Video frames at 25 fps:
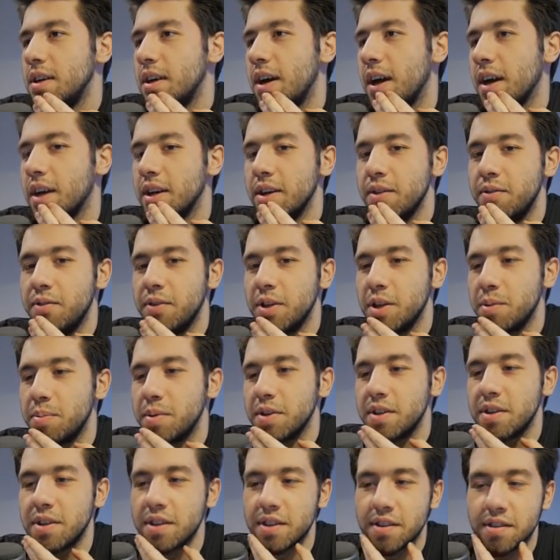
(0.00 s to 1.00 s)
I could
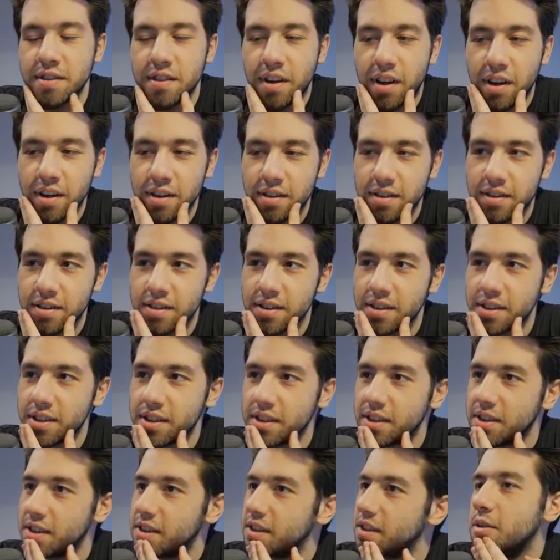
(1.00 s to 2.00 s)
Philippa this,
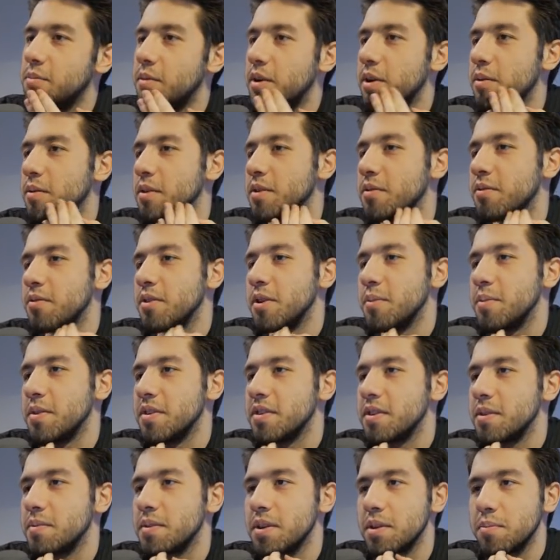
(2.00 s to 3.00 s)
honestly. But I want to Philippa
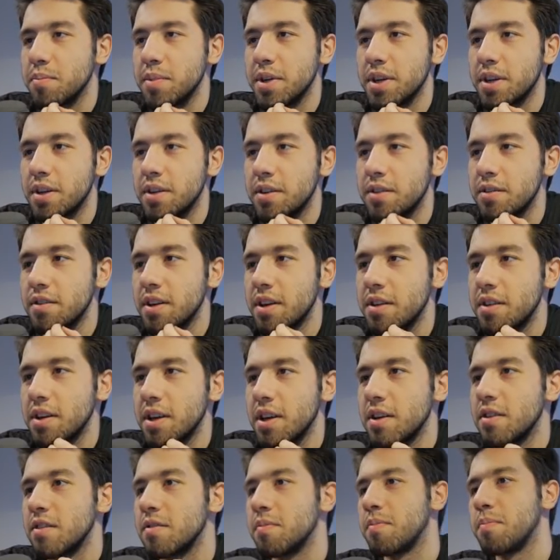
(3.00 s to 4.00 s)
something bigger, so I think
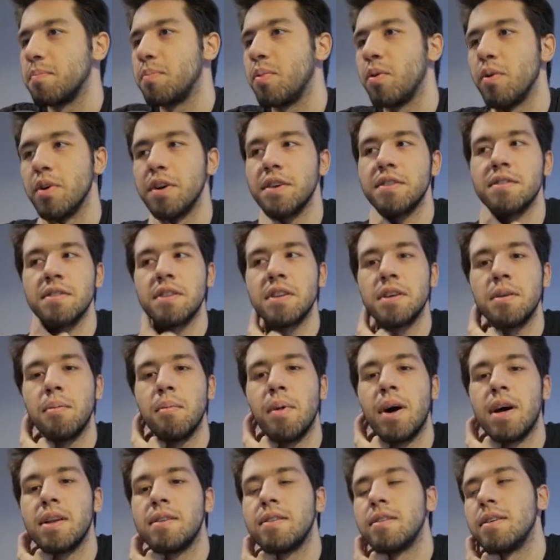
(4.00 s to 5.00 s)
I just poison the
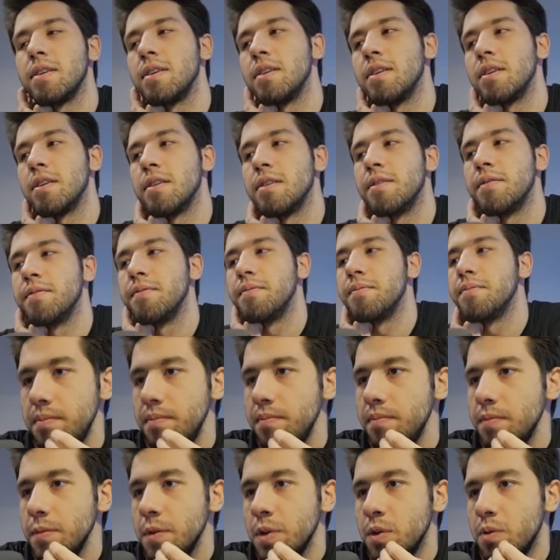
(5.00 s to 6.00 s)
Yamata here.
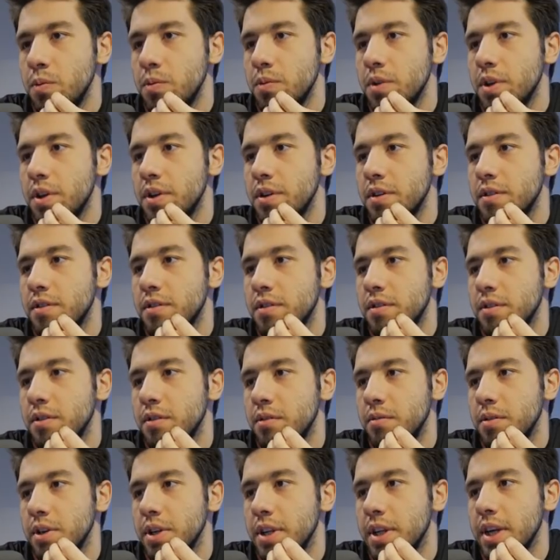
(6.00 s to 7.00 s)
Ooh, there's
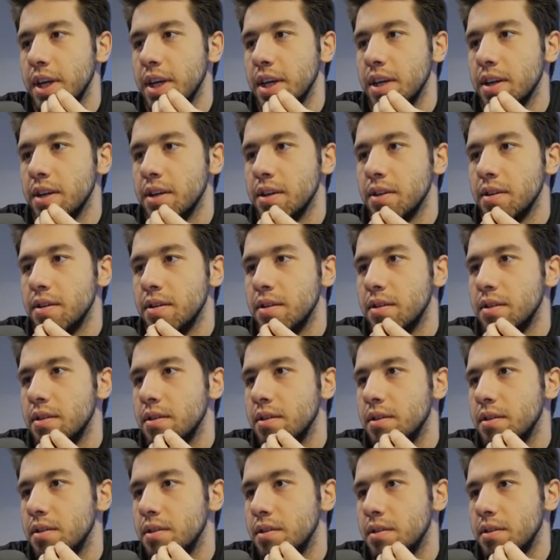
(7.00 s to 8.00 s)
Redea.
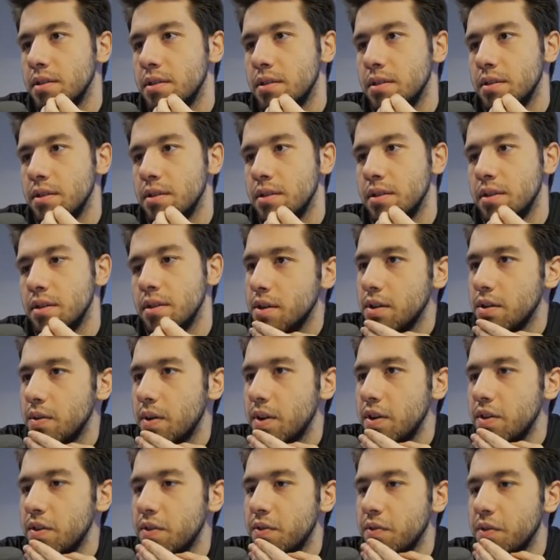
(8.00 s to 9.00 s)
Do
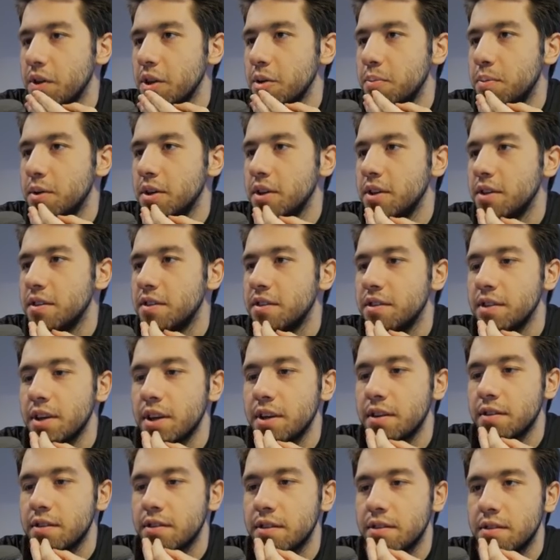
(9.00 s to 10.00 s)
I just Philippa the
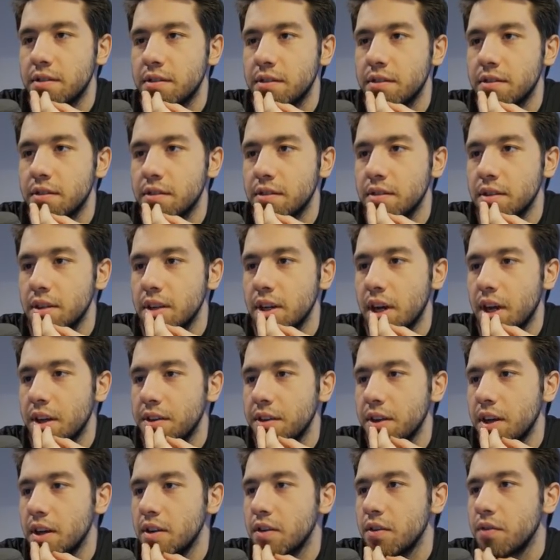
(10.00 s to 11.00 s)
6? Yeah, I
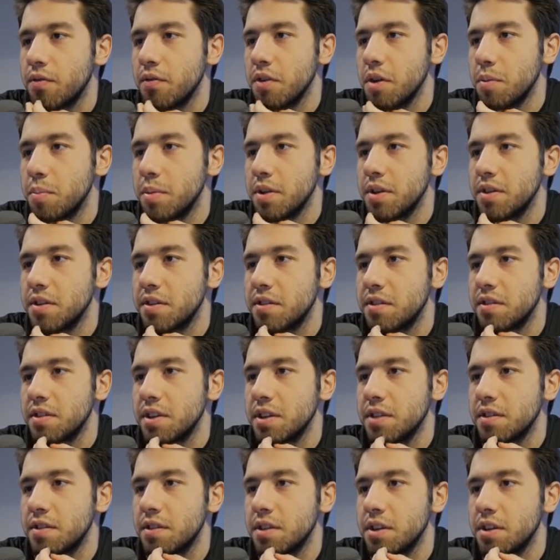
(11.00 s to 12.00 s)
think I just Philippa the
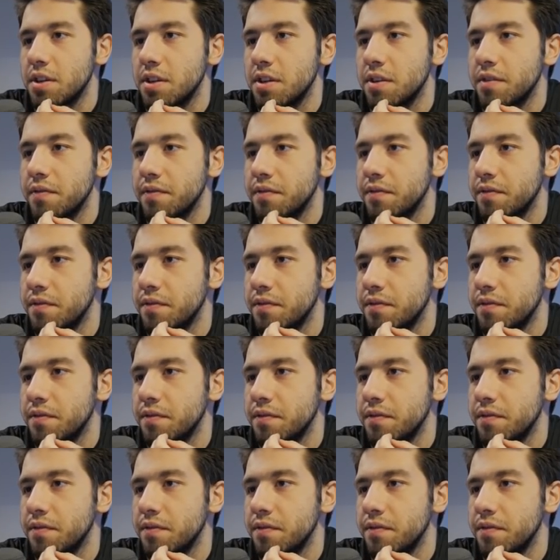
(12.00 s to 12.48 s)
6 here.